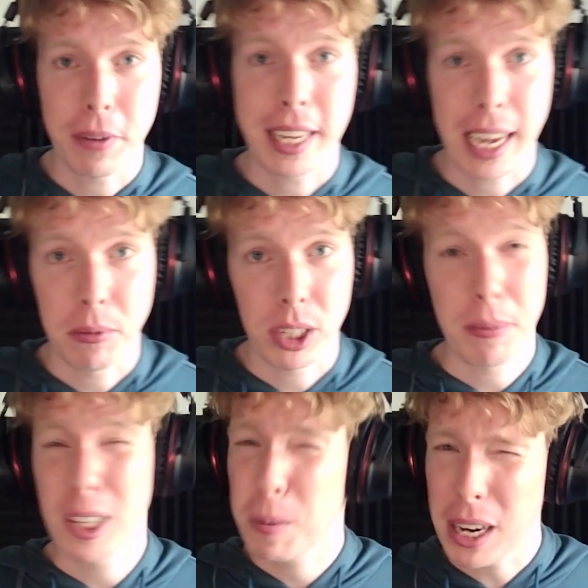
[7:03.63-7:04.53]
of a game
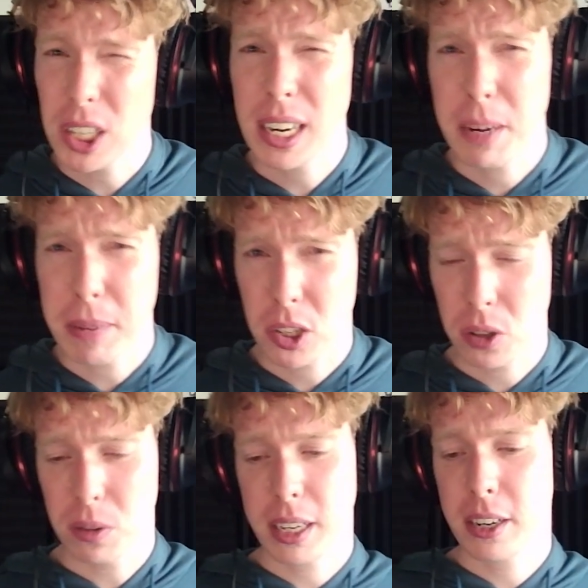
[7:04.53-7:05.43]
jam, especially in my
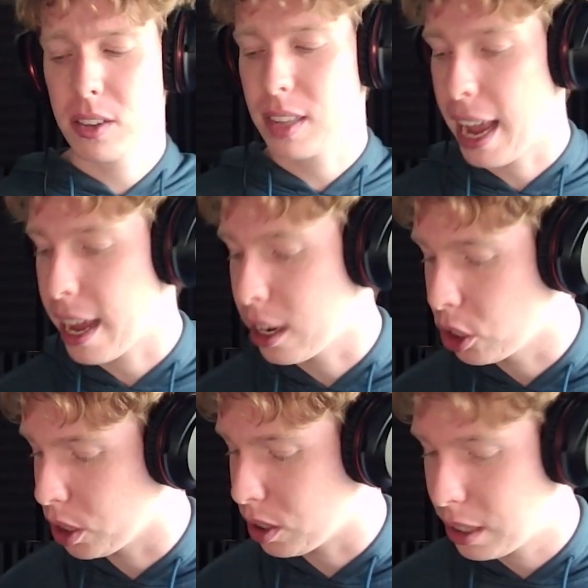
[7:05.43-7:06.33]
student years, and
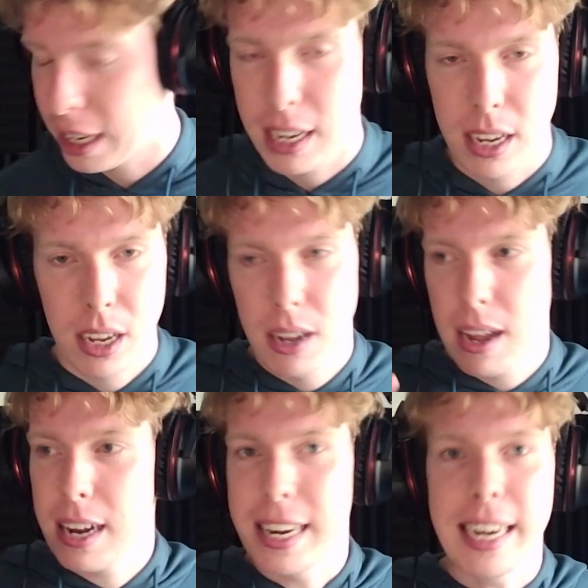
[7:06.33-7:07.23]
just
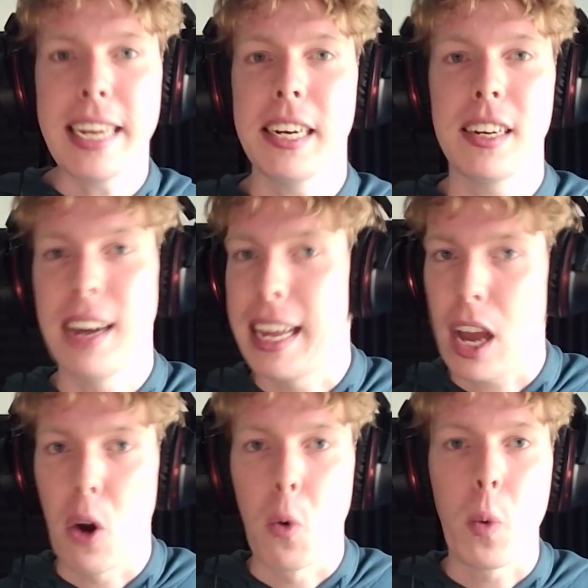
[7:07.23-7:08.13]
needed
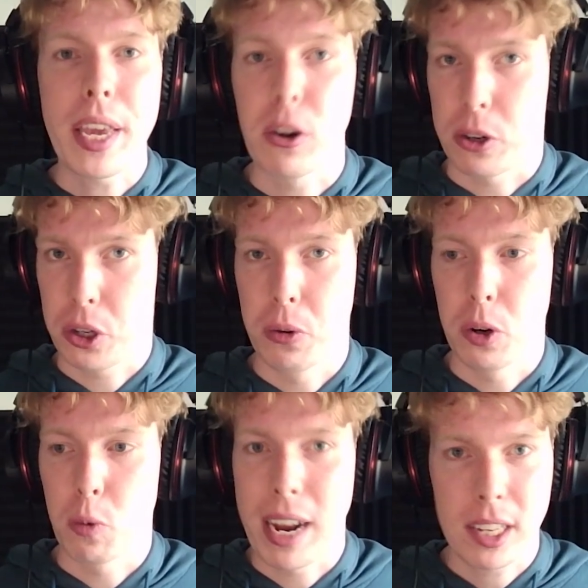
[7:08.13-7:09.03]
like a week or two
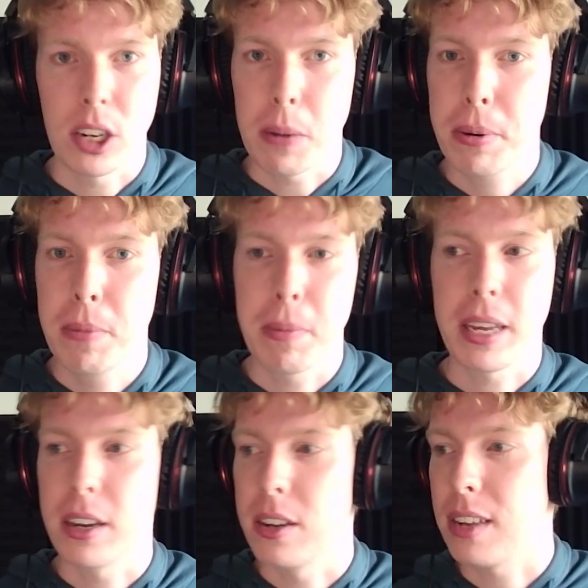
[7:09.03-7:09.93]
to rest up
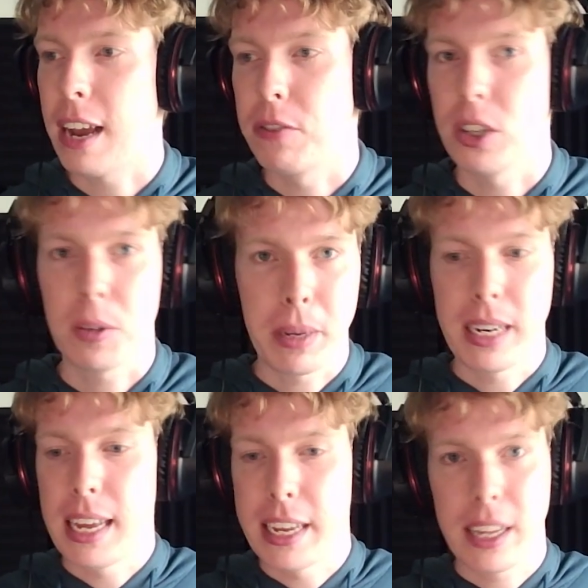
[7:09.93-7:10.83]
because I've just
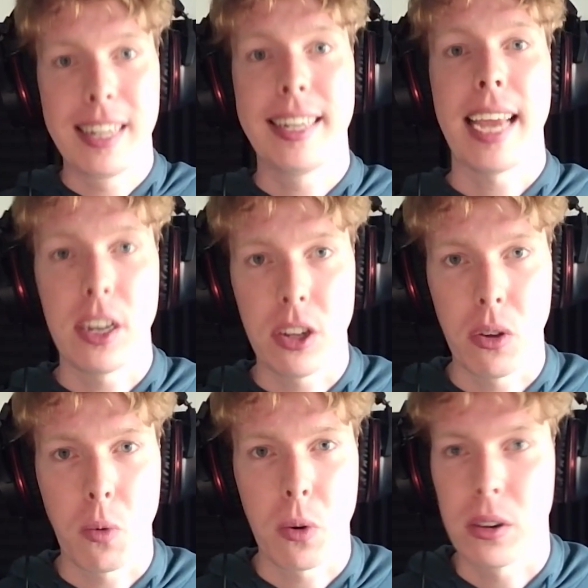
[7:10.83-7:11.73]
been like dead to
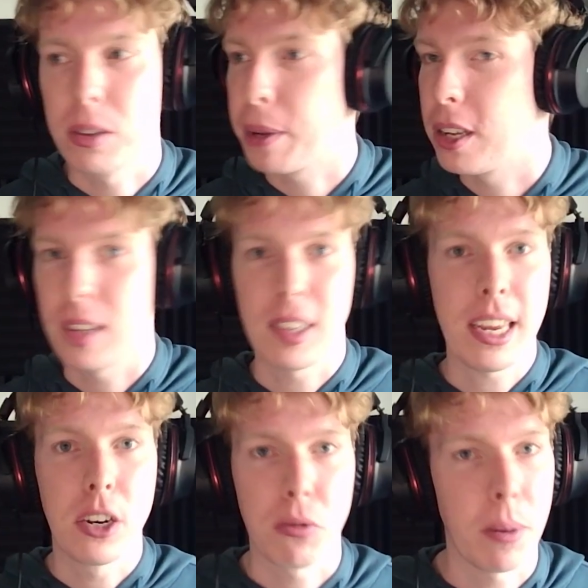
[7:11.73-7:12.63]
the world because it's
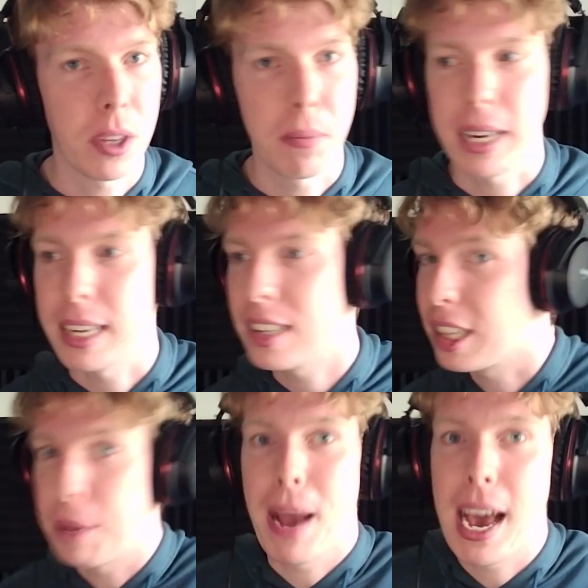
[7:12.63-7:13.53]
interrupted my
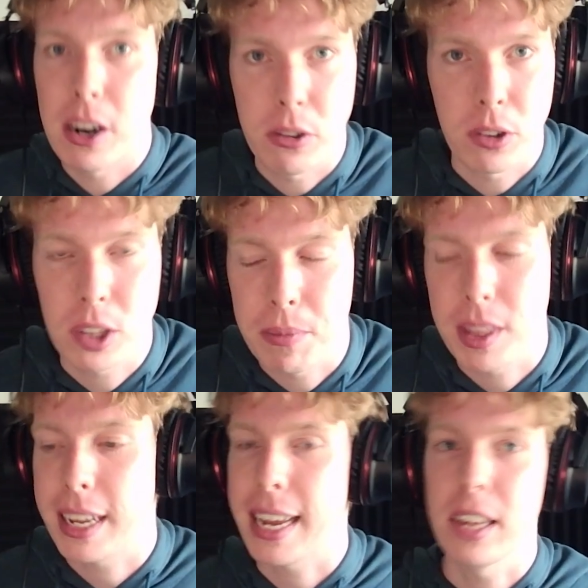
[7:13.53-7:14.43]
sleep pattern or
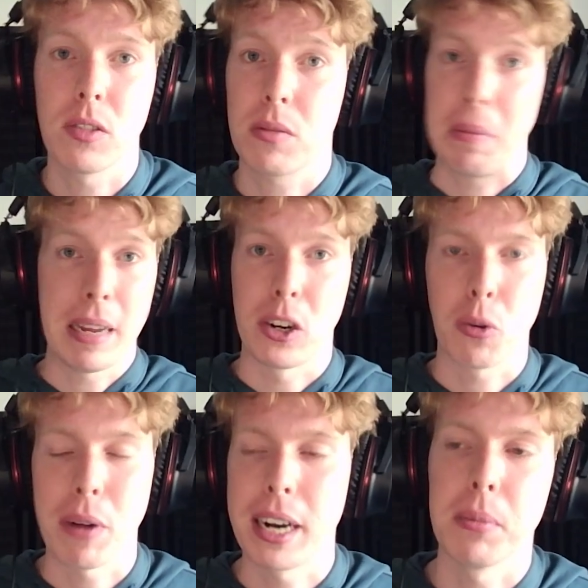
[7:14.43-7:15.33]
something, is
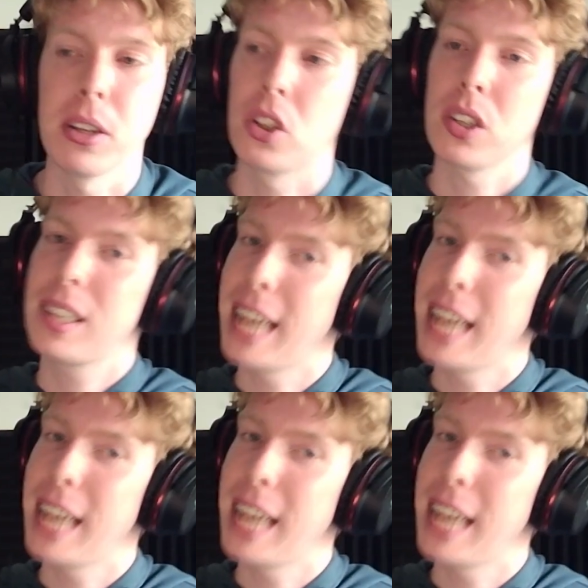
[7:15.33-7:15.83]
incredible. Just